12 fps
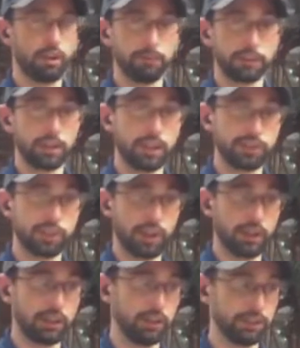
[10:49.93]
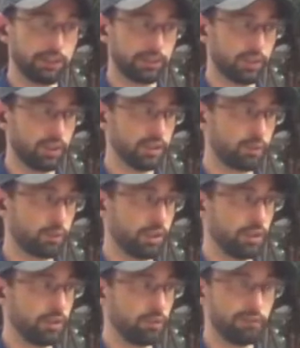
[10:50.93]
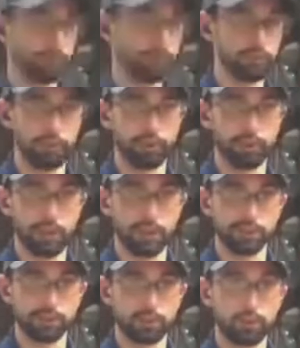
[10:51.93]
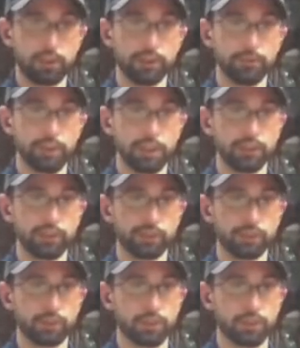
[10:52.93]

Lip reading: The konjac is one that we've learned has quite a range